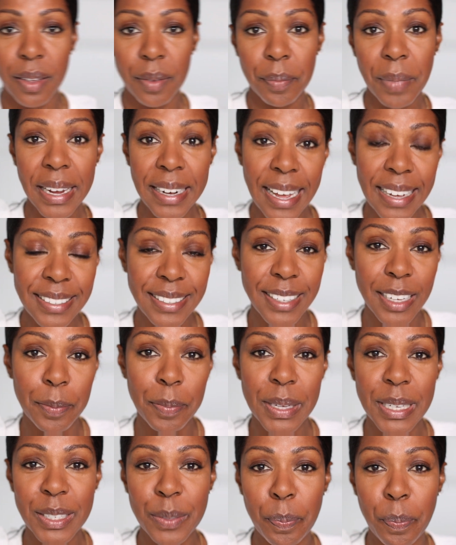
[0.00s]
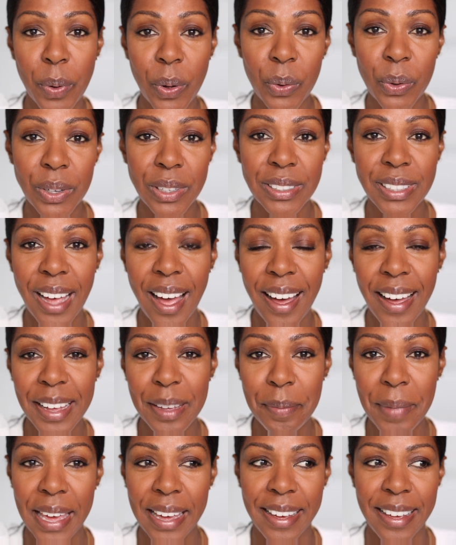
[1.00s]
My next tip is bold eye
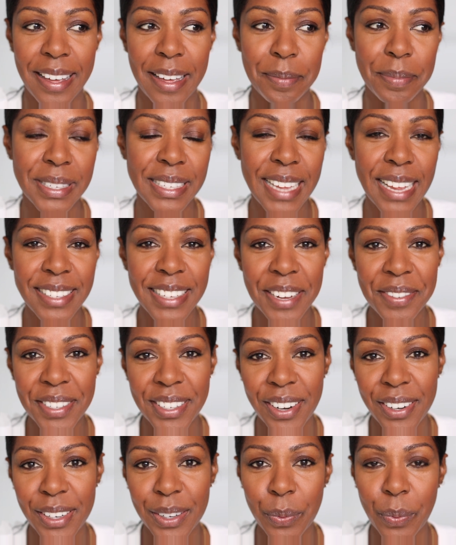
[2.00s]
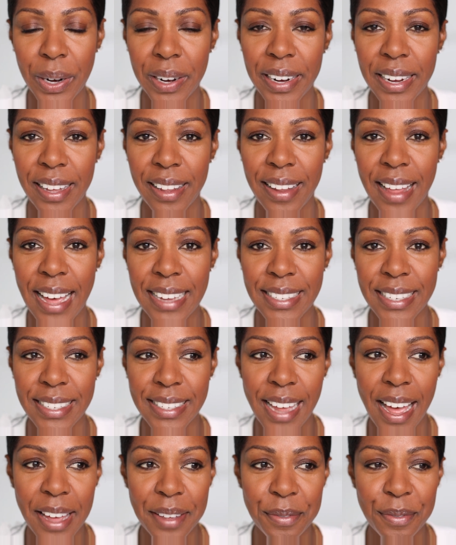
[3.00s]
makeup. Since I've started wearing
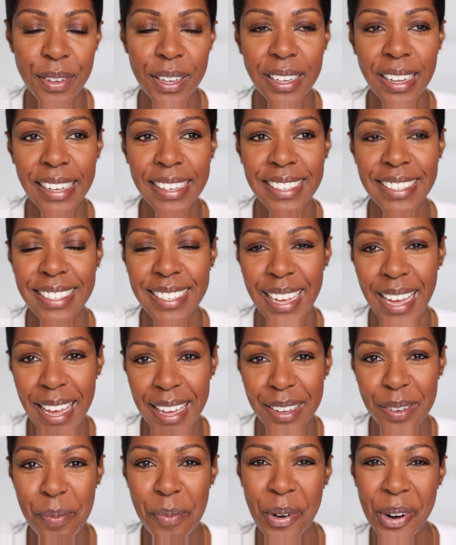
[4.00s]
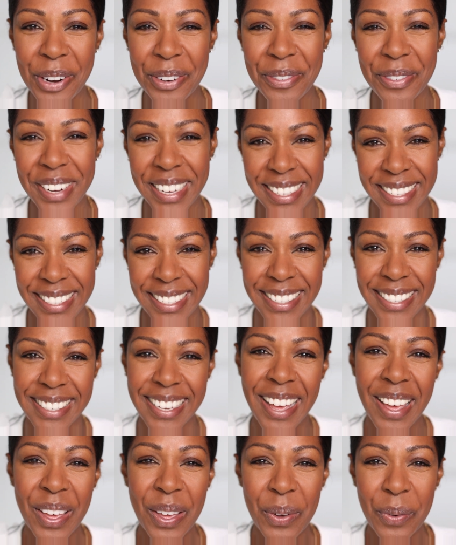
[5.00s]
glasses, I feel I can take more risks
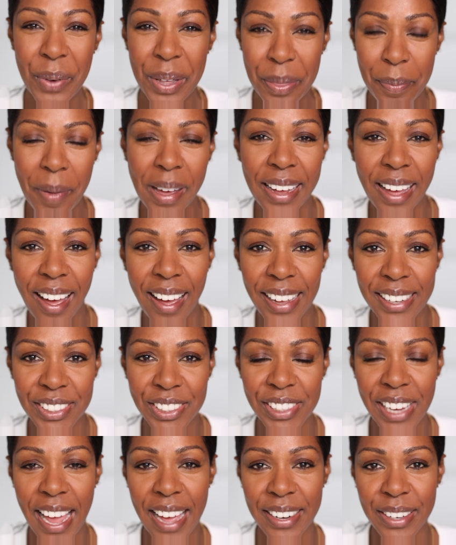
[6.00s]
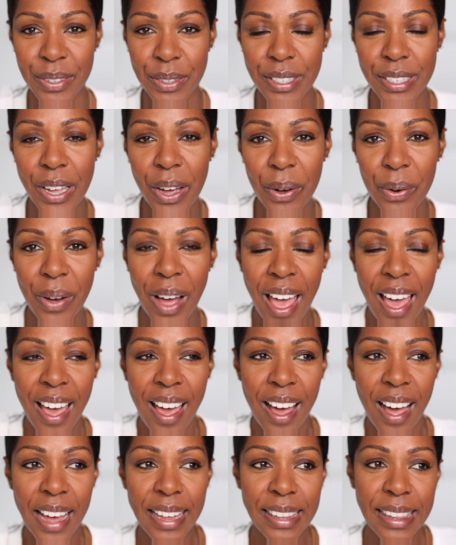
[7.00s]
with my eyeshadow. So
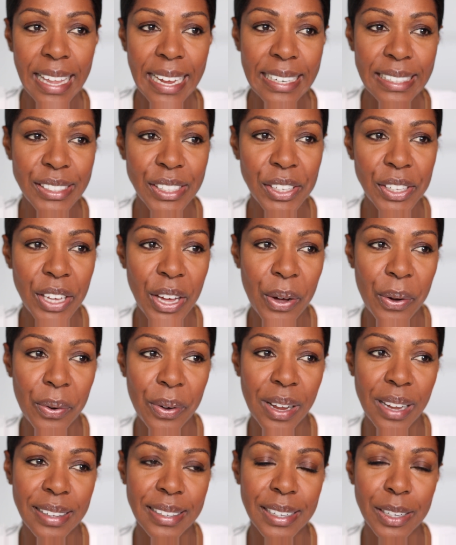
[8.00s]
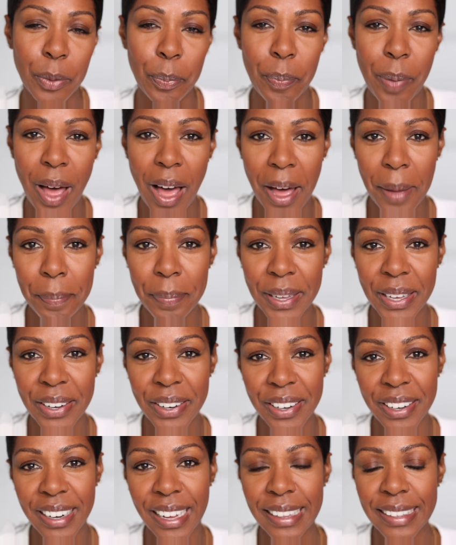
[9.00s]
I like to go a little
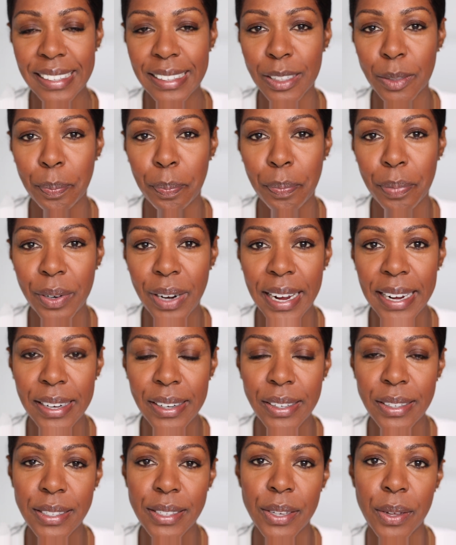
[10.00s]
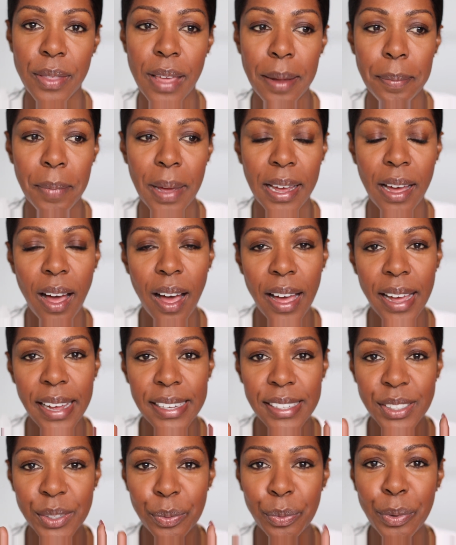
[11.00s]
poppier, a little brighter, so that my
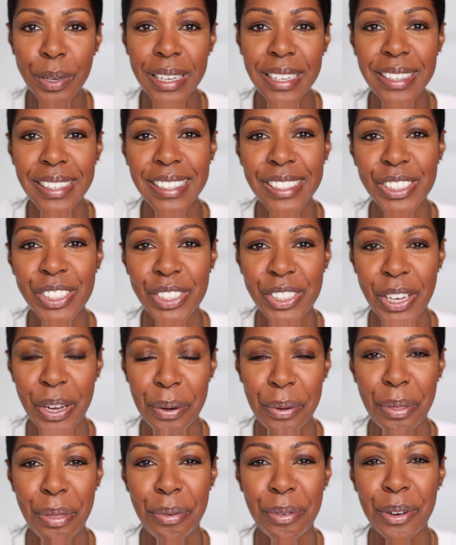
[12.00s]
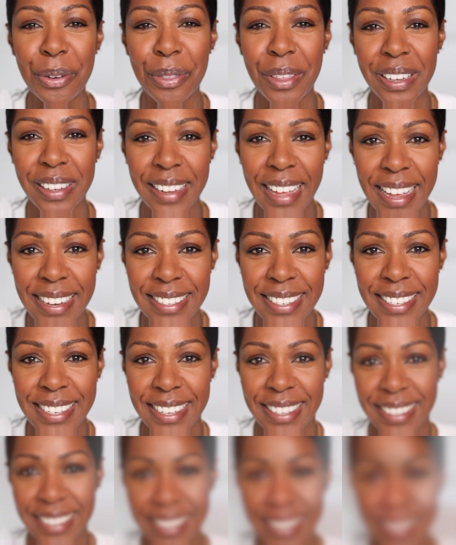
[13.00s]
eyes really show through the
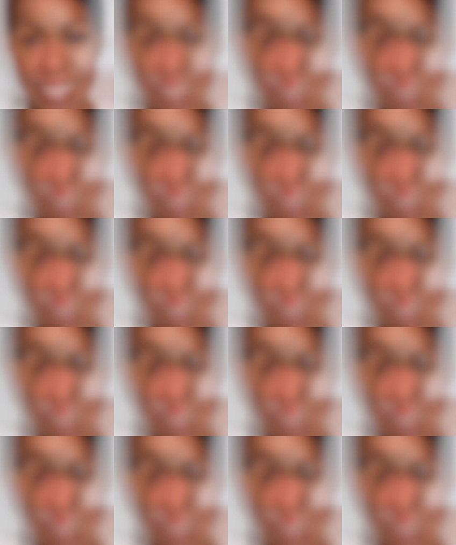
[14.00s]
lenses.